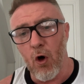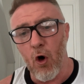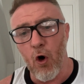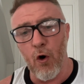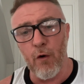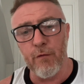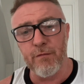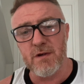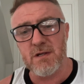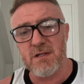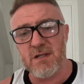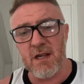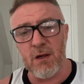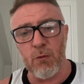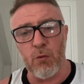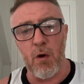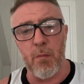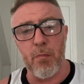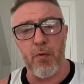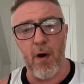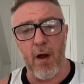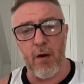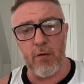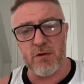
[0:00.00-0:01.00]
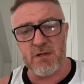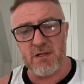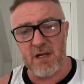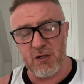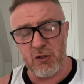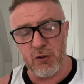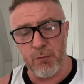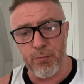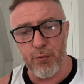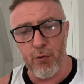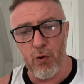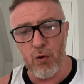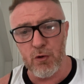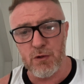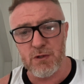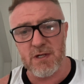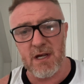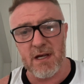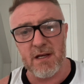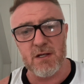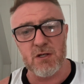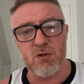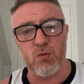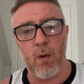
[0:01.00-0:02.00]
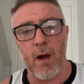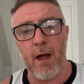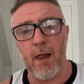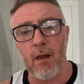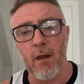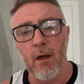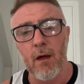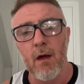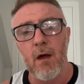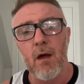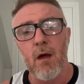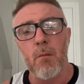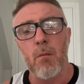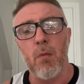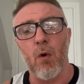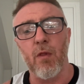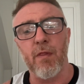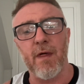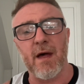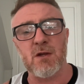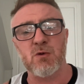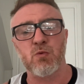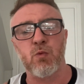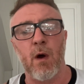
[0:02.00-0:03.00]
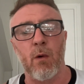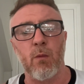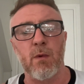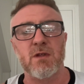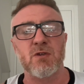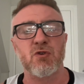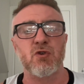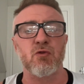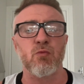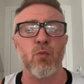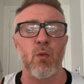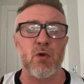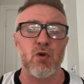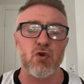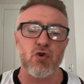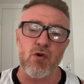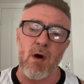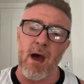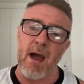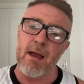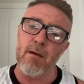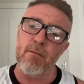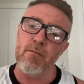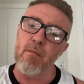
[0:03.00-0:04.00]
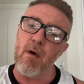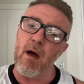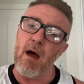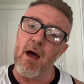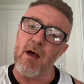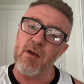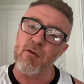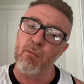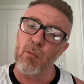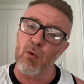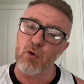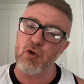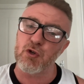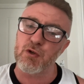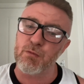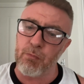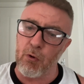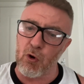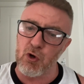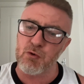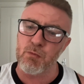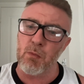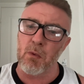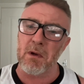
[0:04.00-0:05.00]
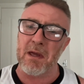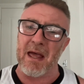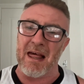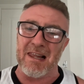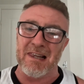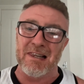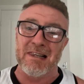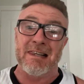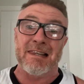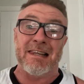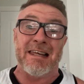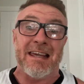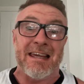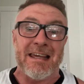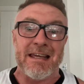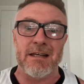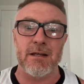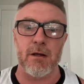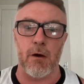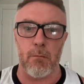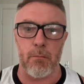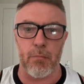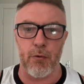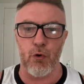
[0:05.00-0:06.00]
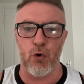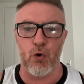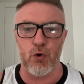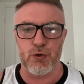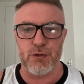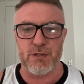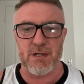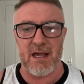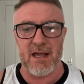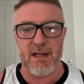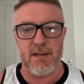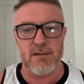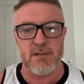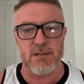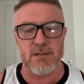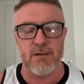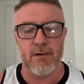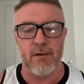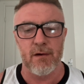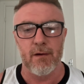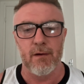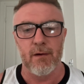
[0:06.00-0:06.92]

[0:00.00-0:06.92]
Obviously you want to prioritise your protein as well, but that's where we try and as much as possible get lean proteins.